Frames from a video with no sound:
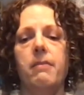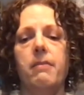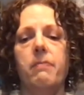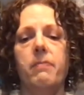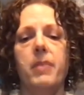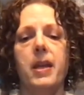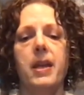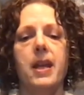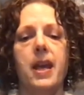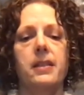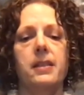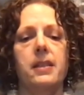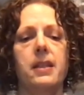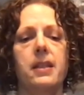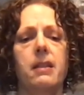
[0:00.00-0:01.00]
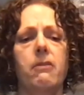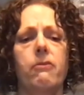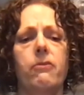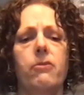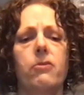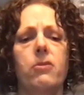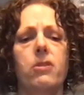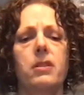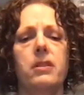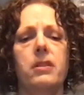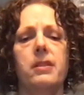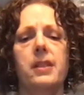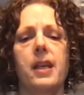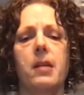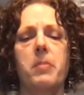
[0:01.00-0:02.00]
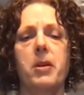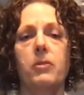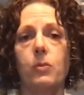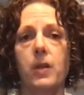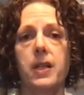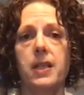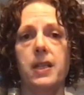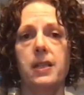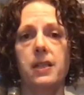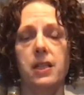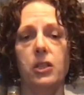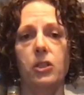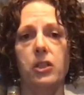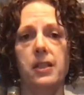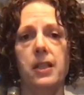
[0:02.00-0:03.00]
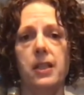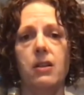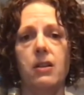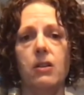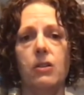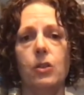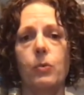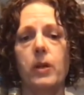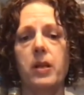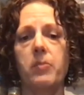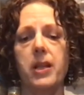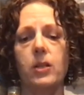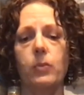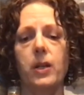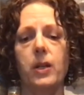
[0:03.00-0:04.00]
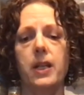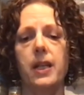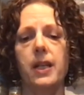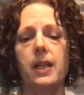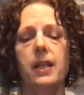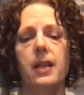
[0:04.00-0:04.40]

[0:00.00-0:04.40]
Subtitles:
been asking for, it looks like about 20 stitches here, 20 by 20.